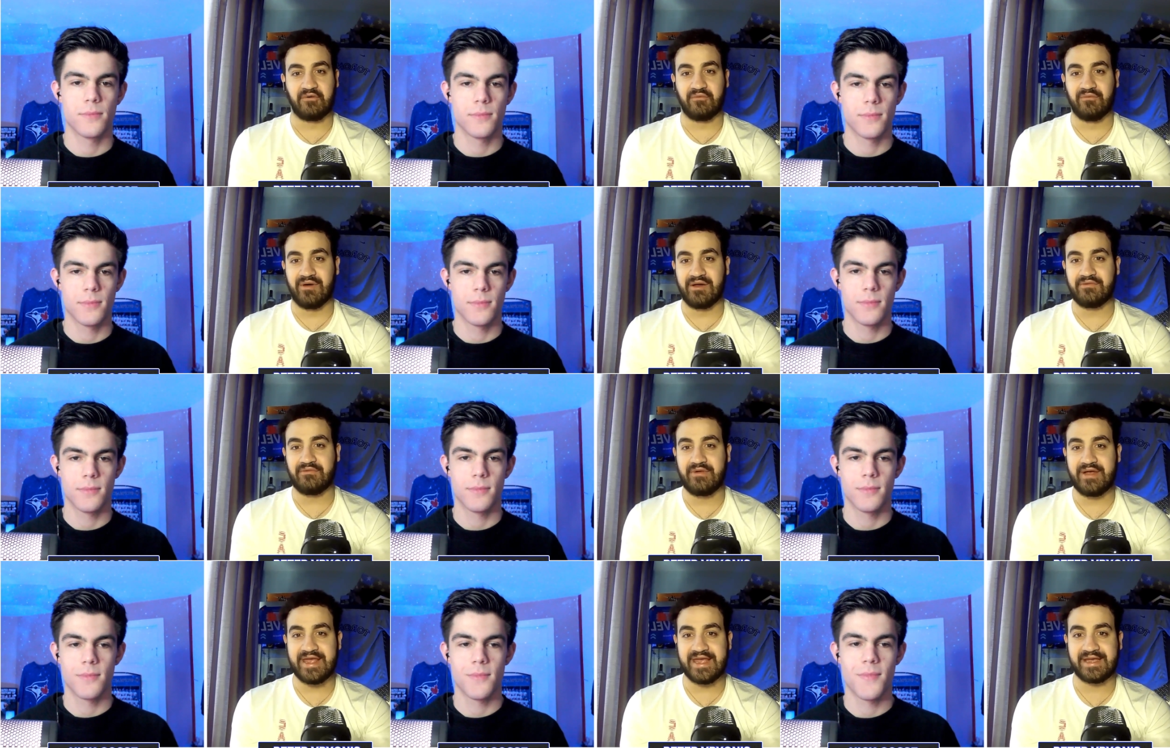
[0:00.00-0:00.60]
Speaker 1: for
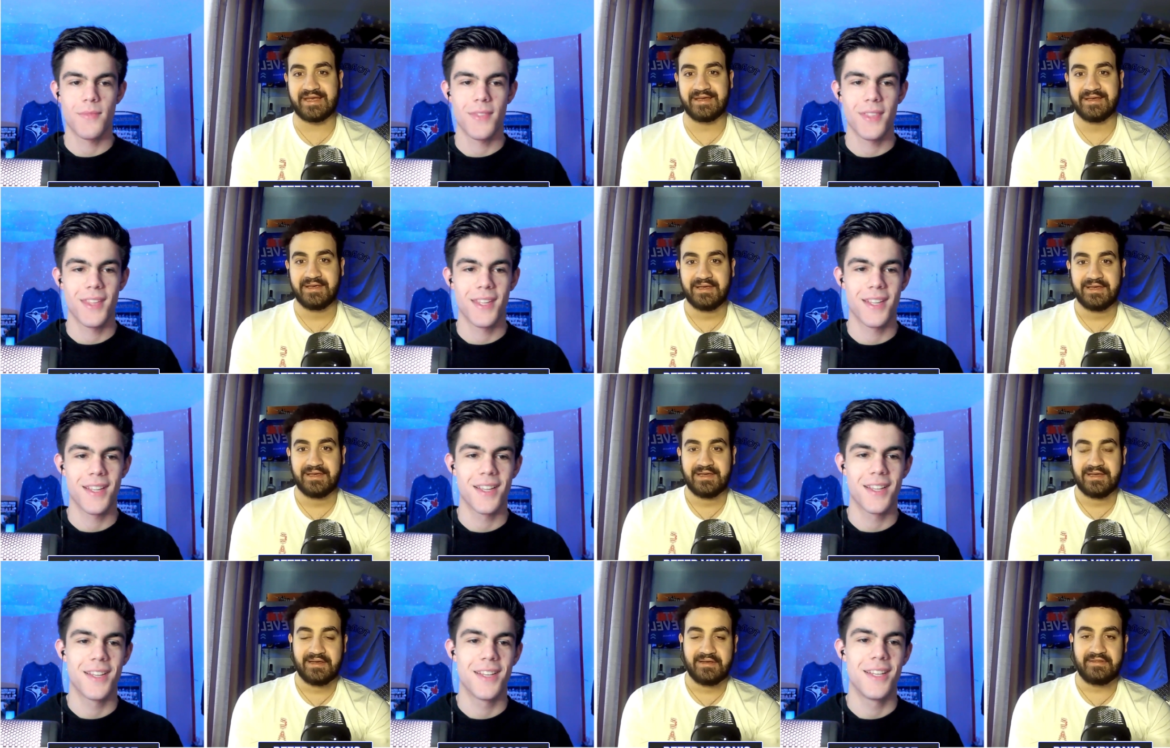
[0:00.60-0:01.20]
one week
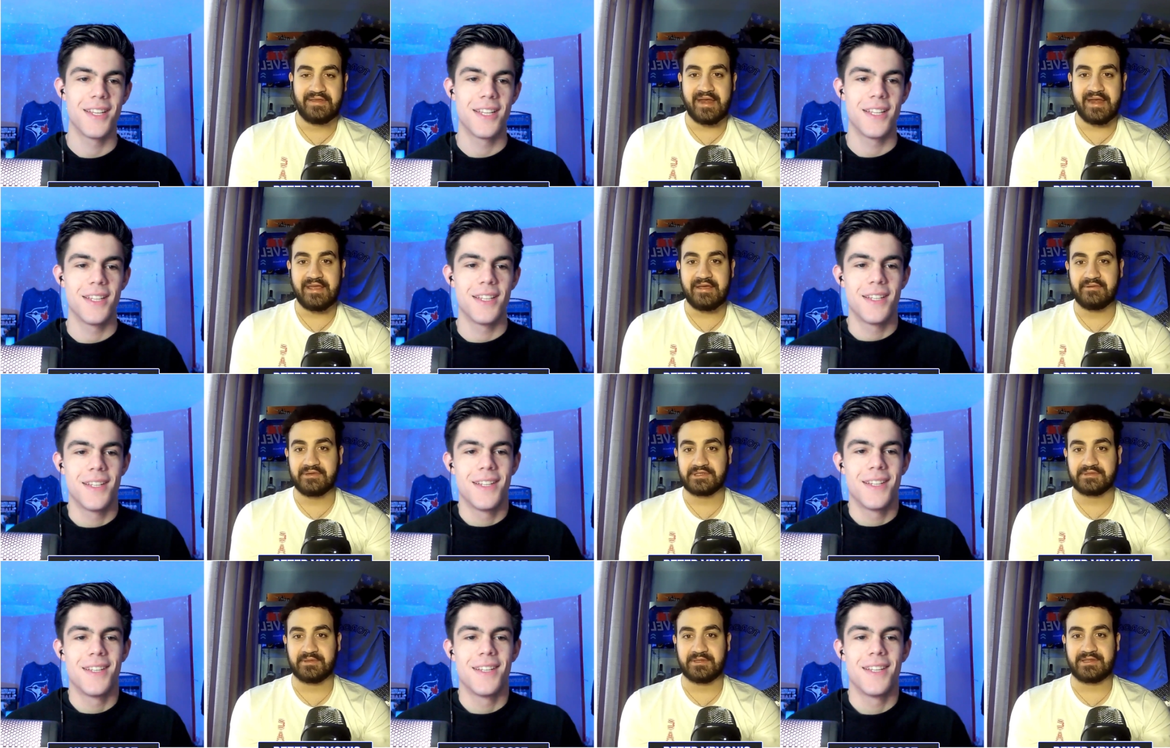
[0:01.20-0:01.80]
then
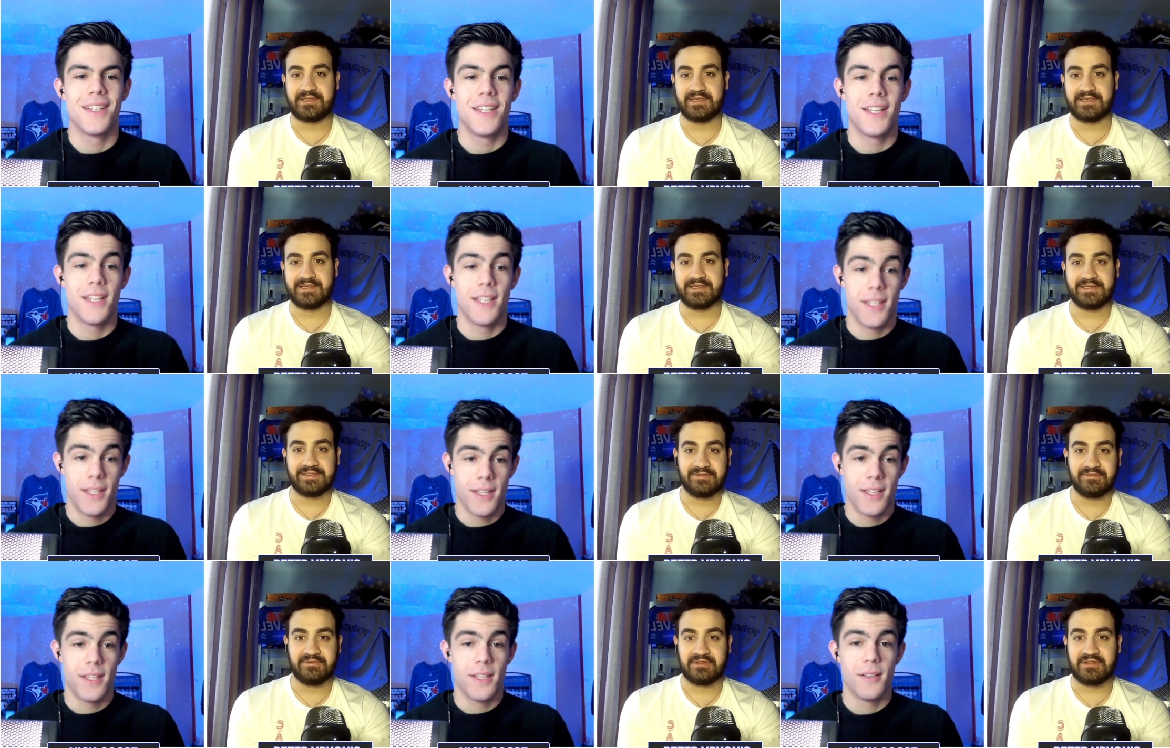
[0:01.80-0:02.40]
he was with
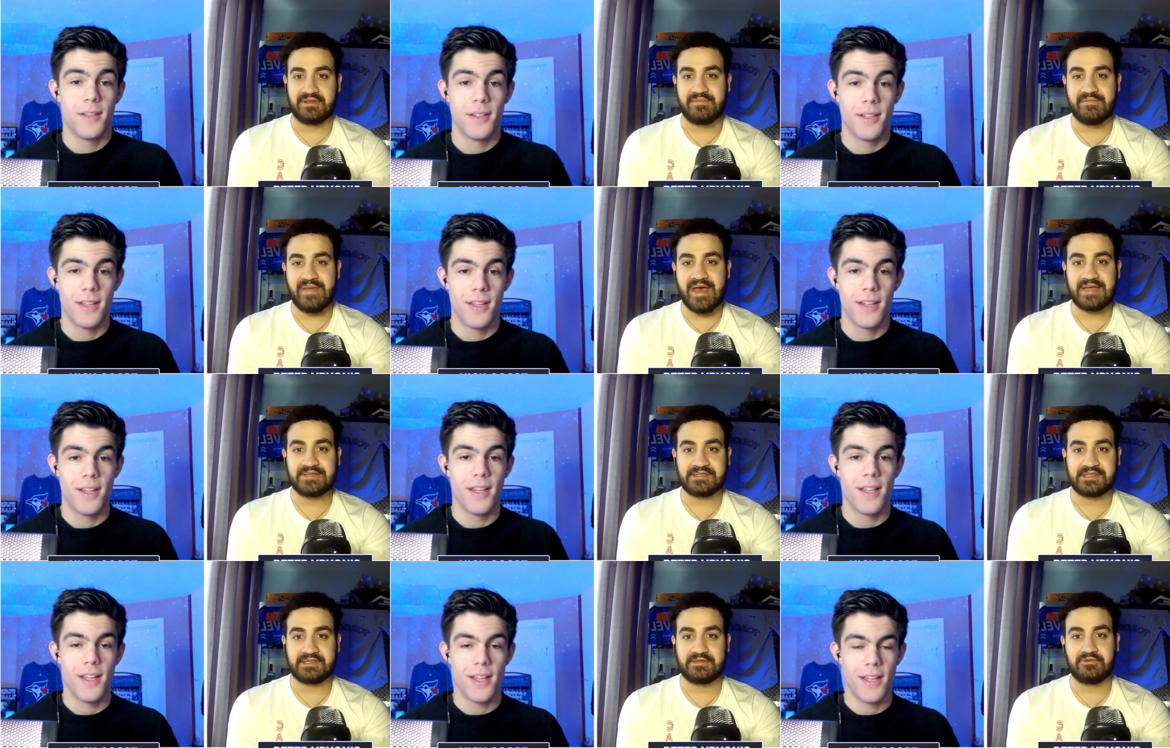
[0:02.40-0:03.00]
the with the
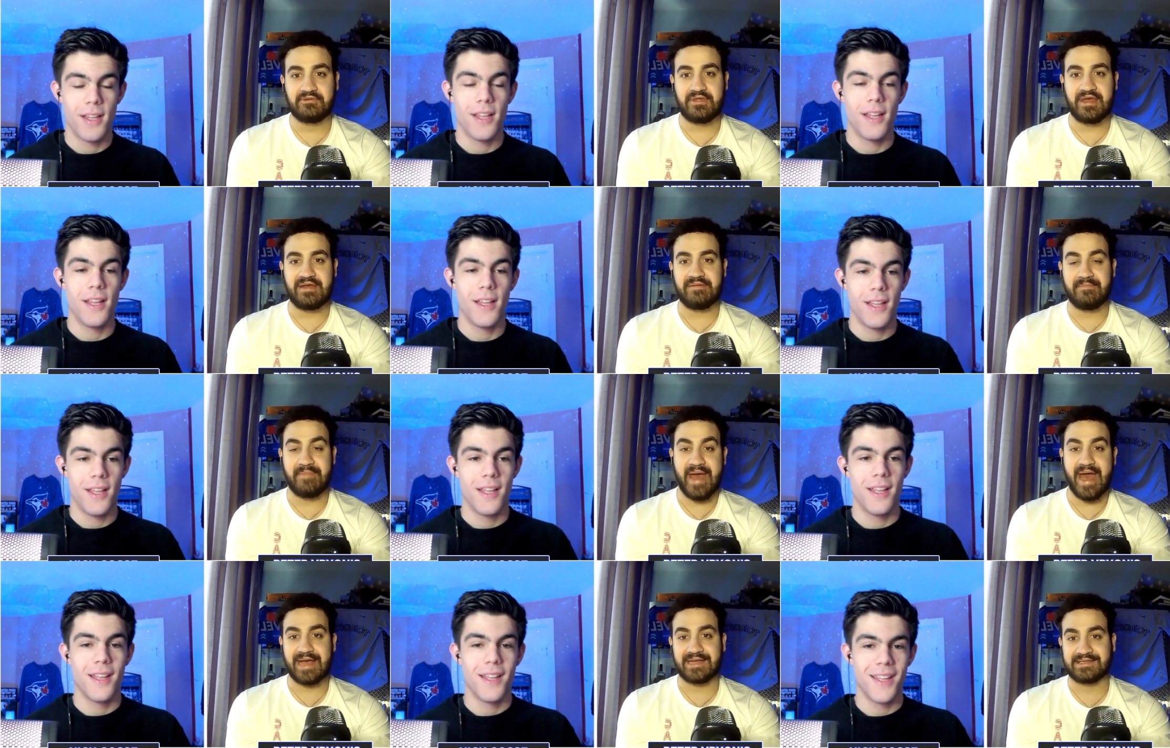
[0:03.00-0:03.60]
Mets, who
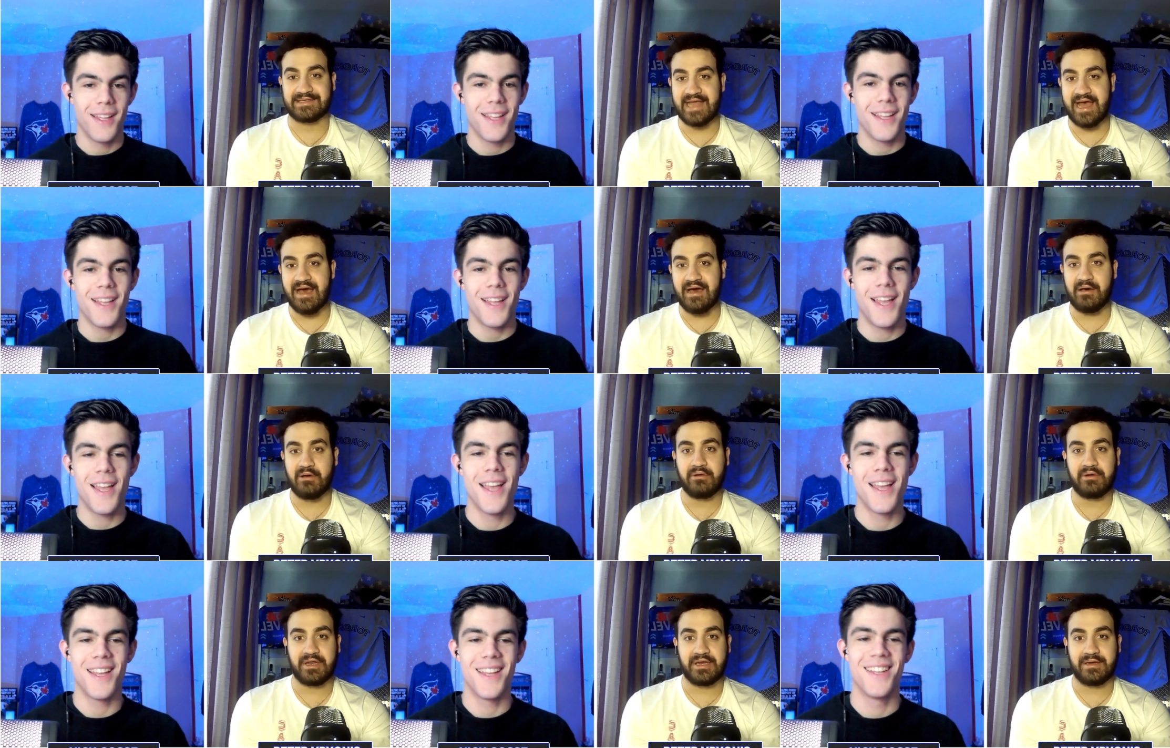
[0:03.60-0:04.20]
then backed
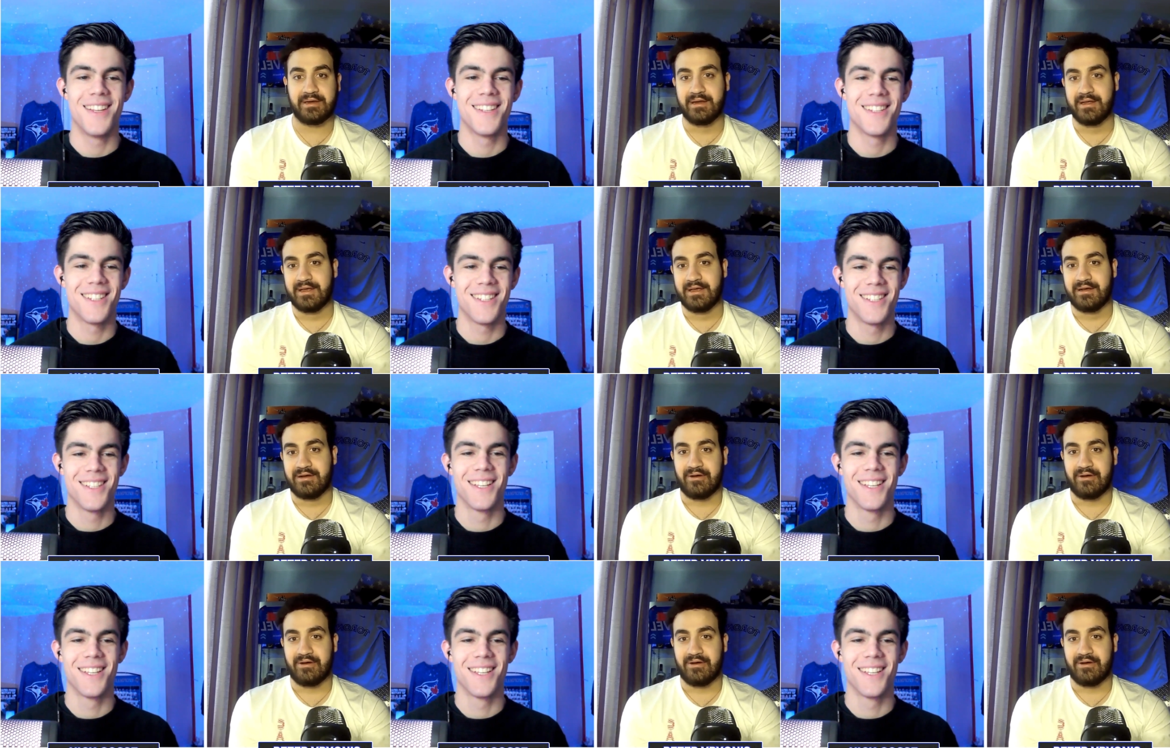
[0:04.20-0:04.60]
out and